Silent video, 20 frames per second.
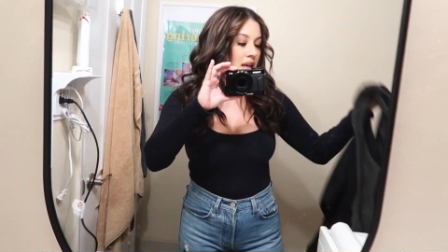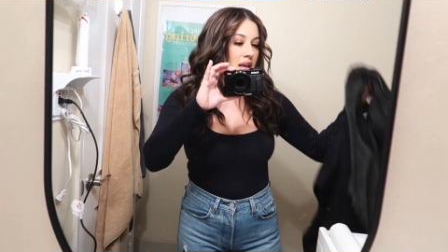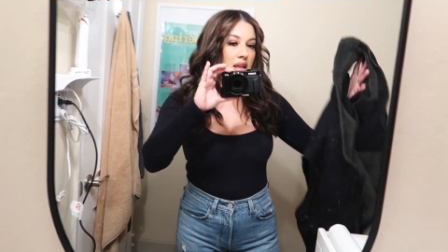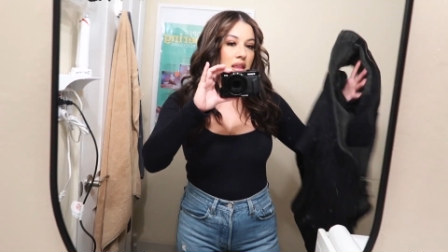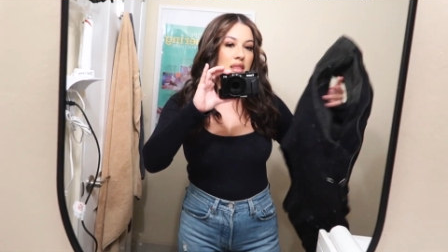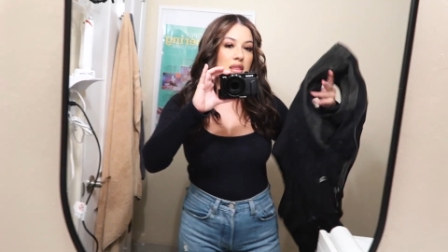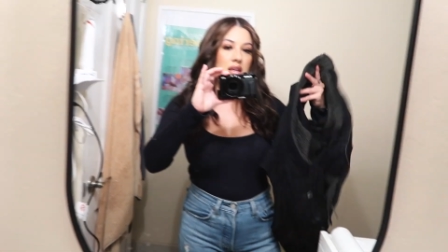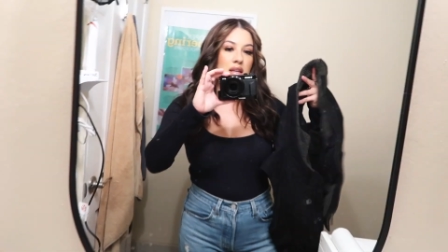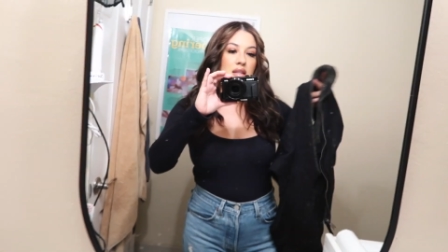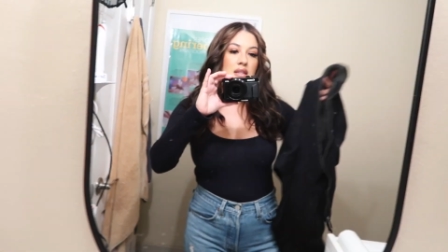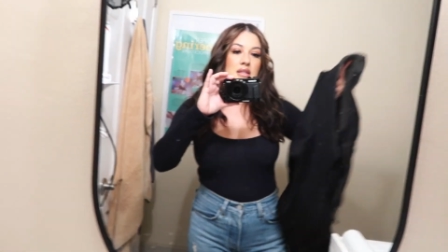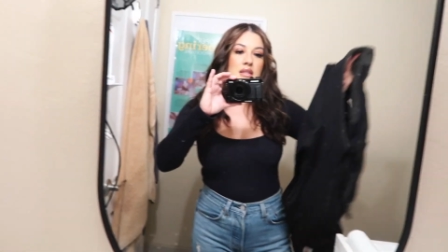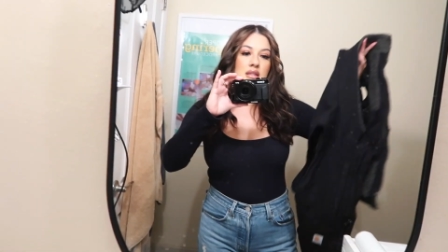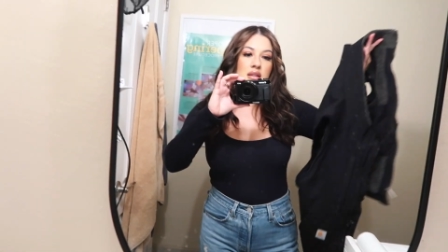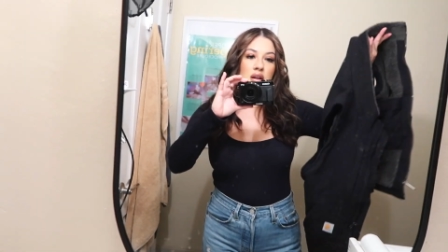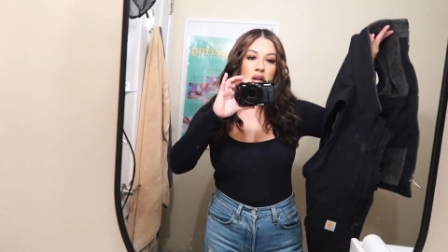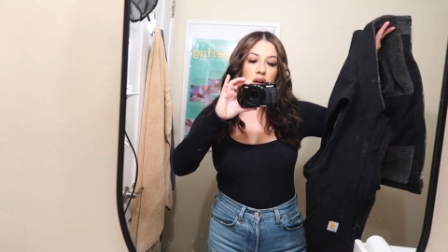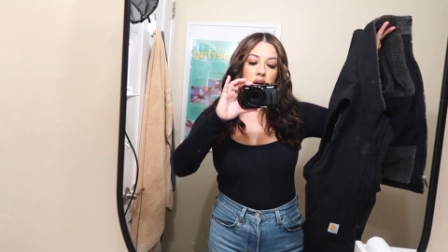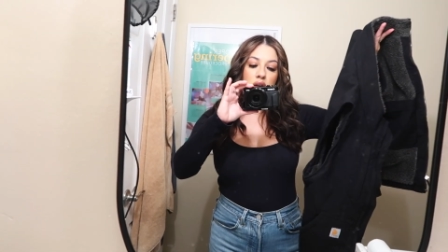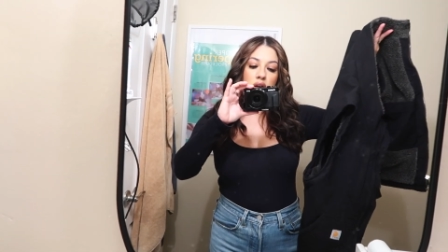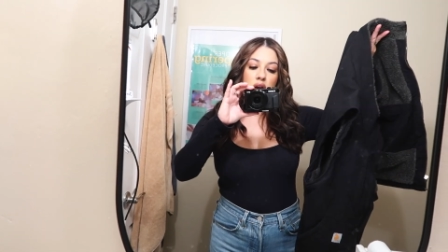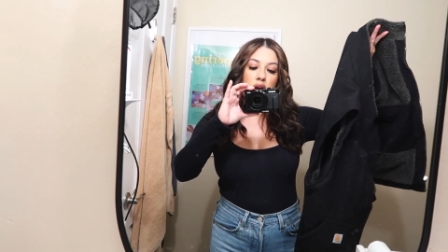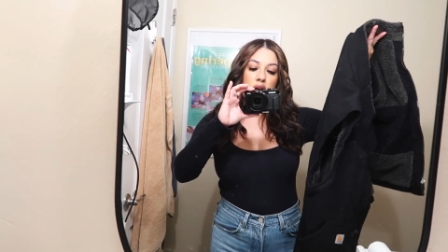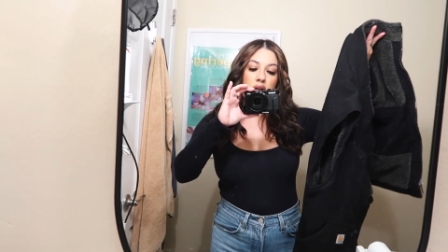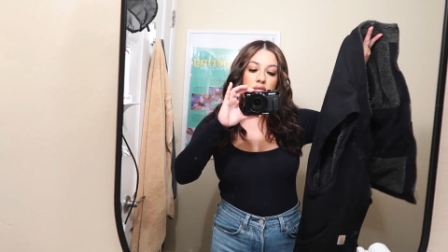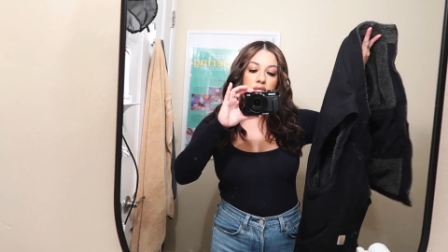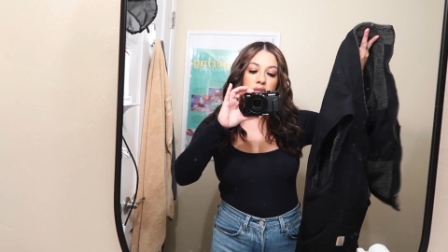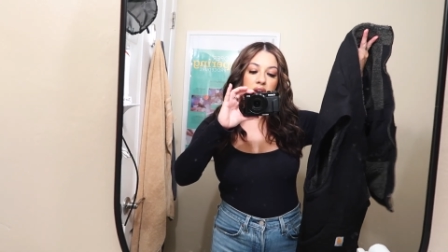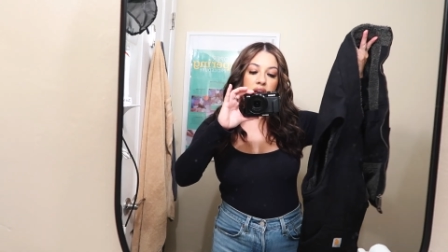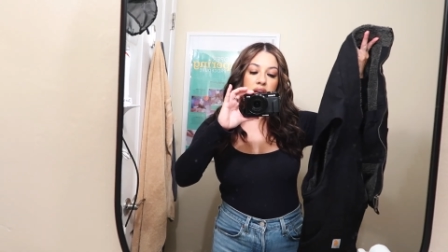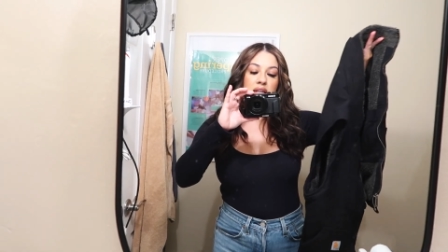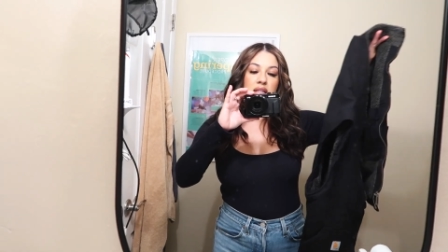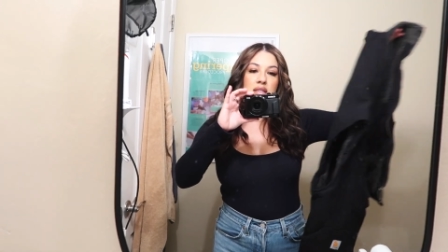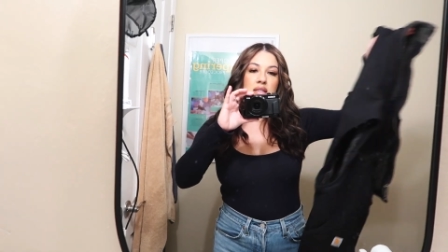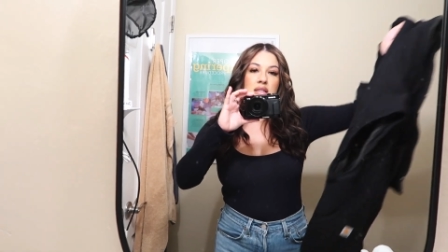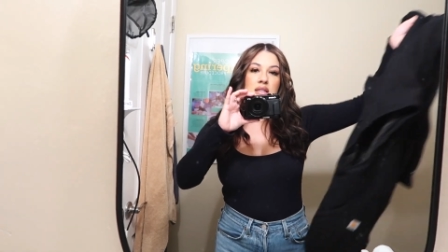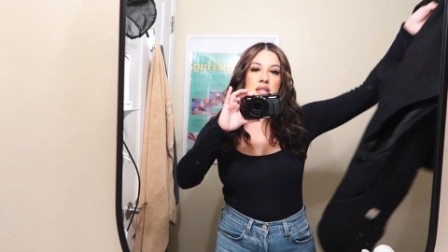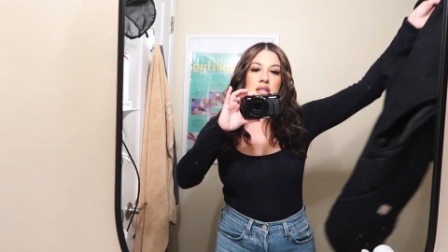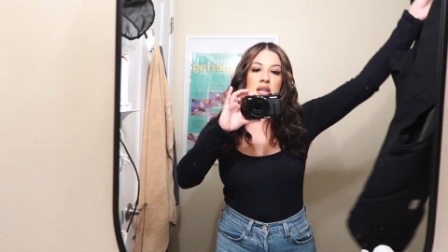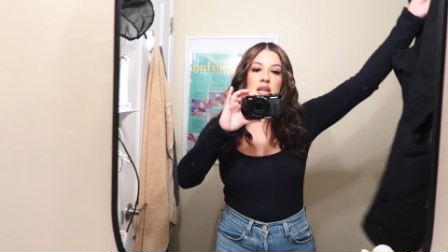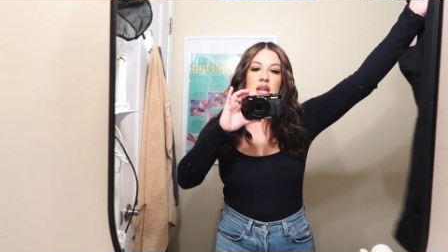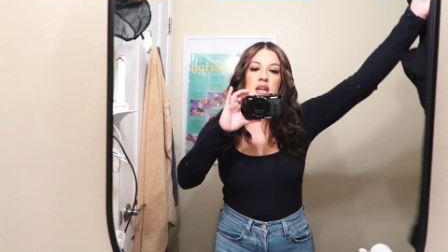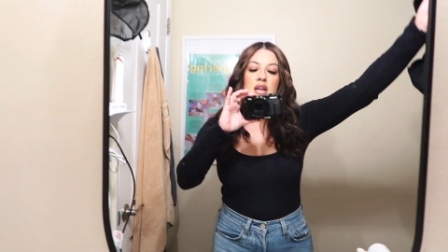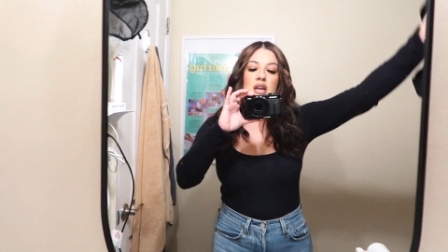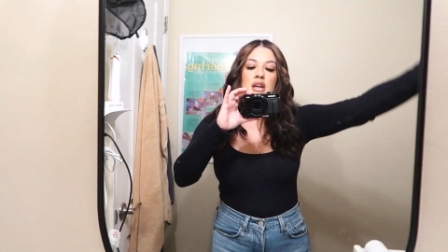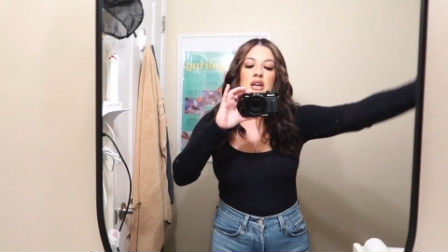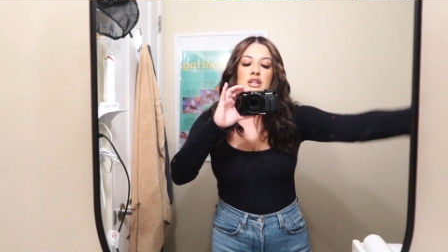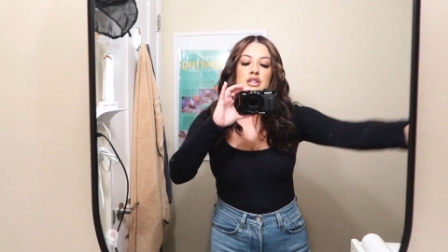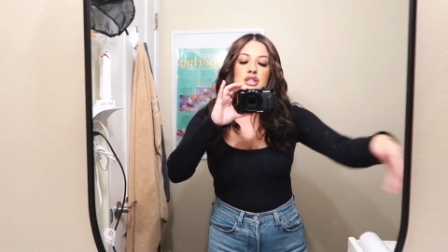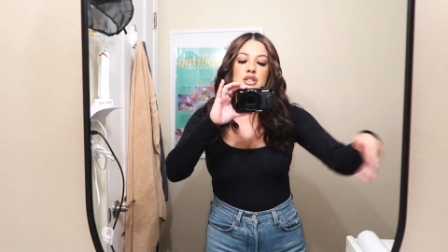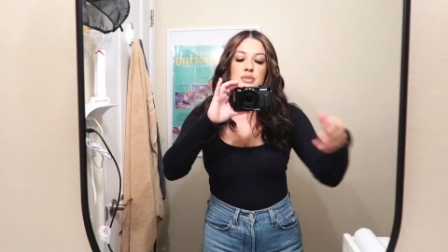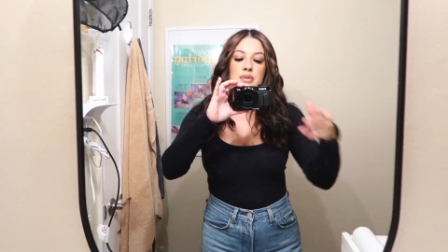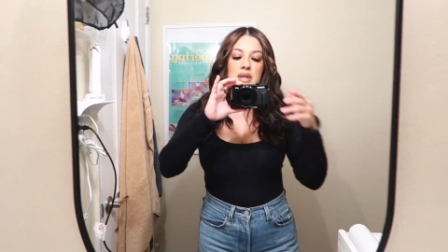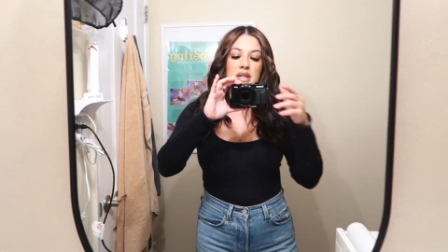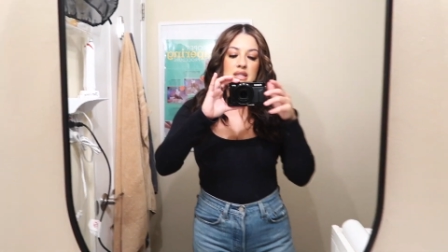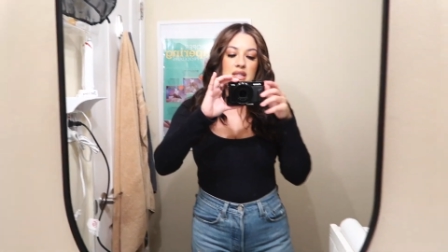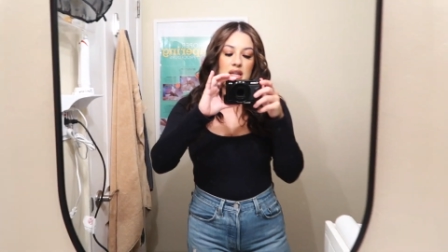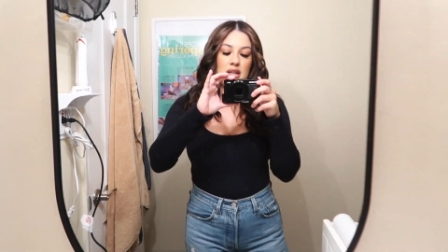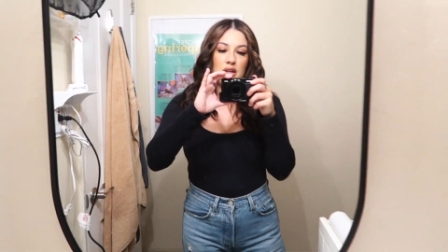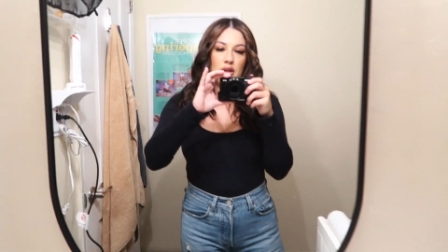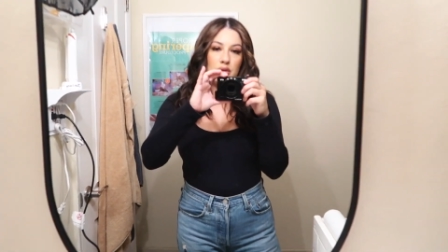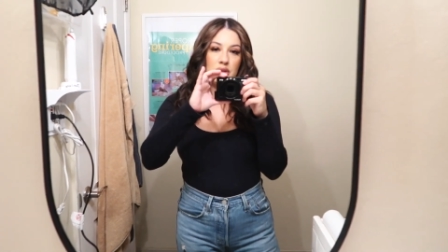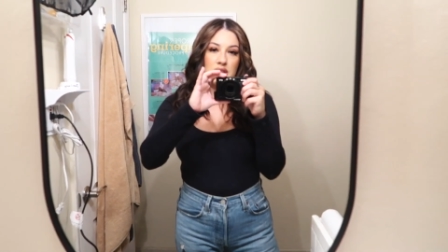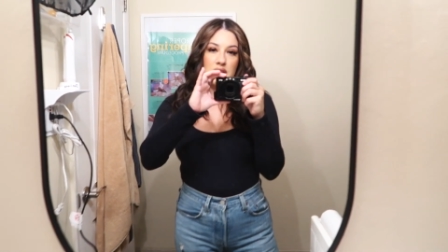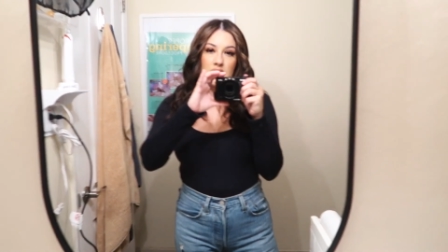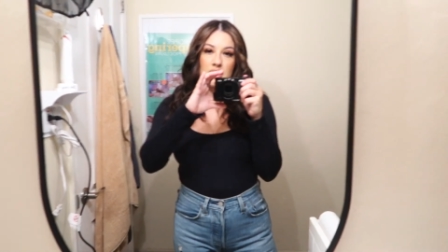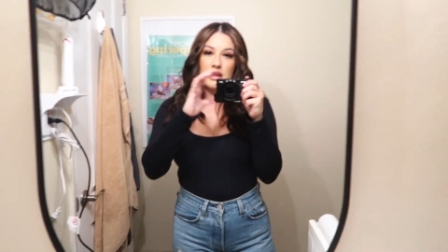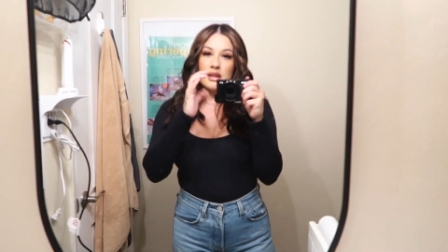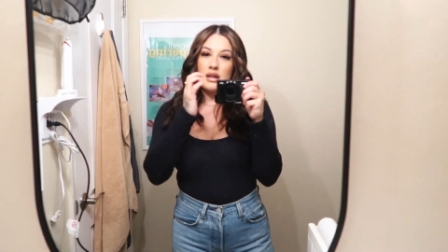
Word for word: this Carhartt vest just because I know it's gonna